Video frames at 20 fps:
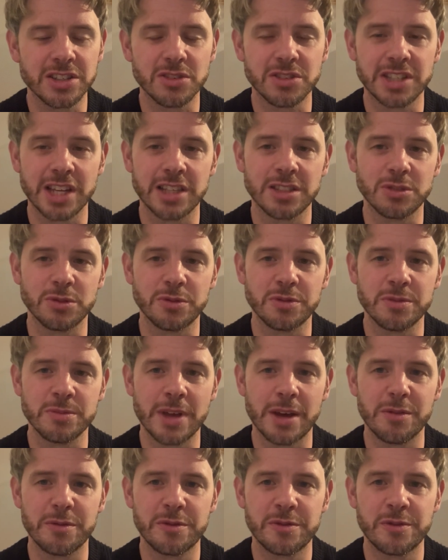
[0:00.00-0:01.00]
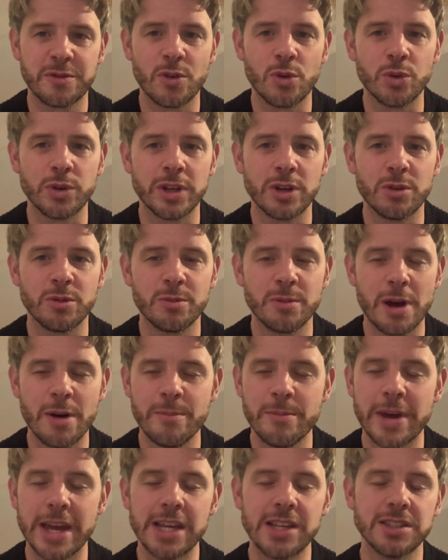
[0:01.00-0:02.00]
had settled from that 4-0
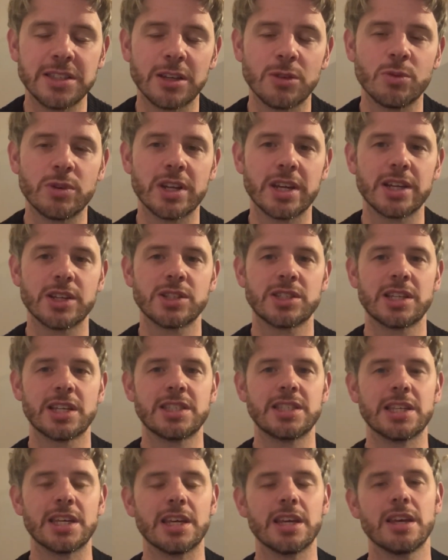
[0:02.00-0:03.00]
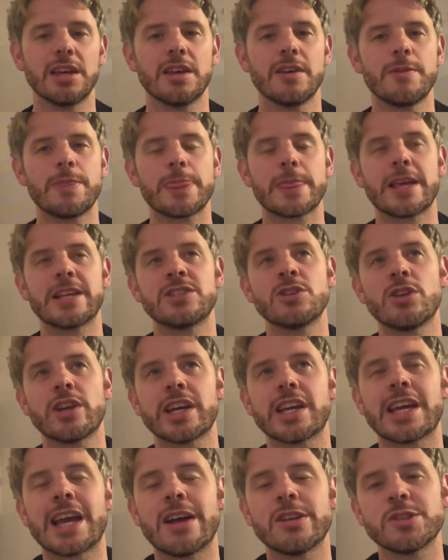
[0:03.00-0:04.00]
amazing win at City, it's not like
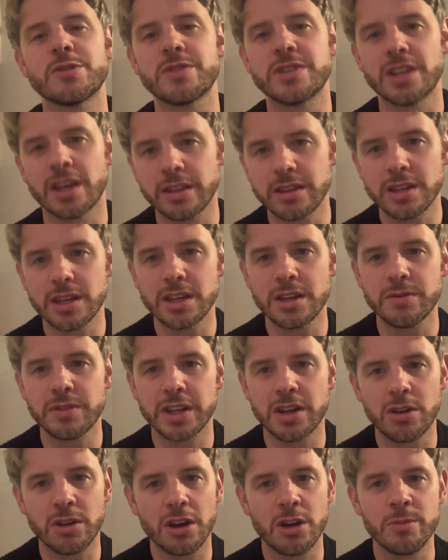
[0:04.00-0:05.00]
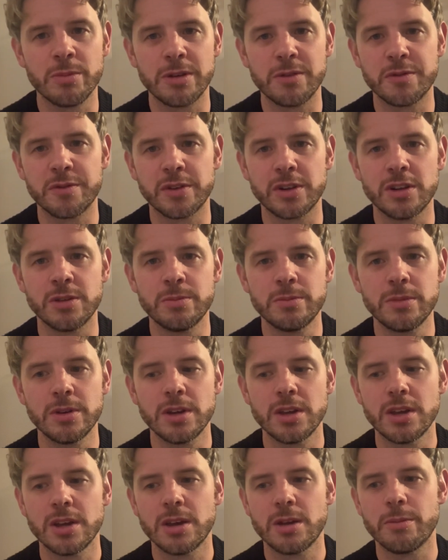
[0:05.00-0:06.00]
it counts for nothing if they don't go and beat Fulham,
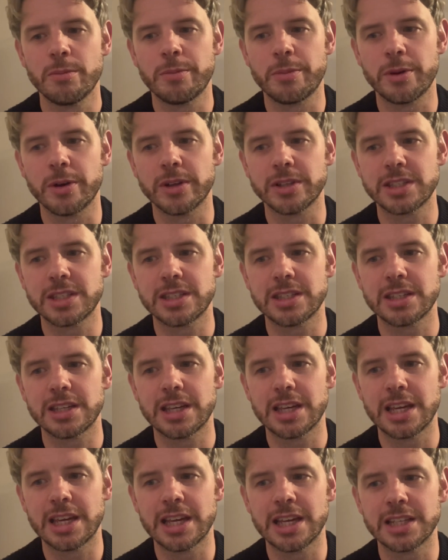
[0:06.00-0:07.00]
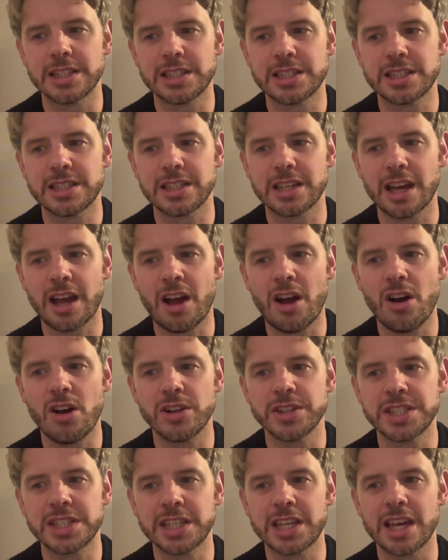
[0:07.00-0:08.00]
but it's
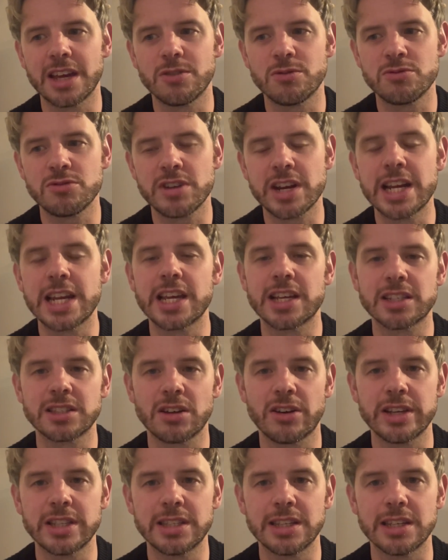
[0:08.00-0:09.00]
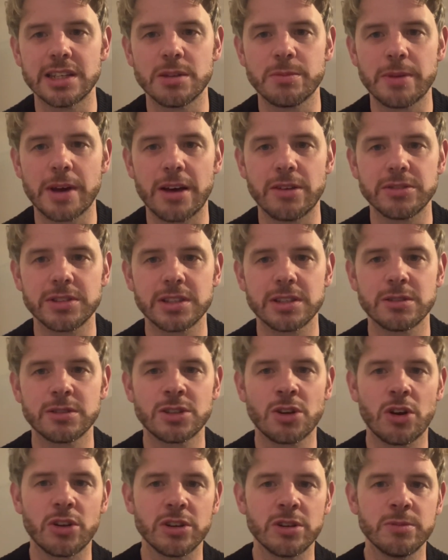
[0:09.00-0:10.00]
hard to get really excited about
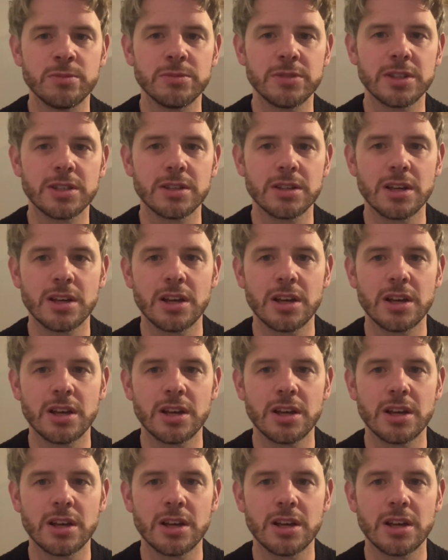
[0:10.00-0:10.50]
Tottenham's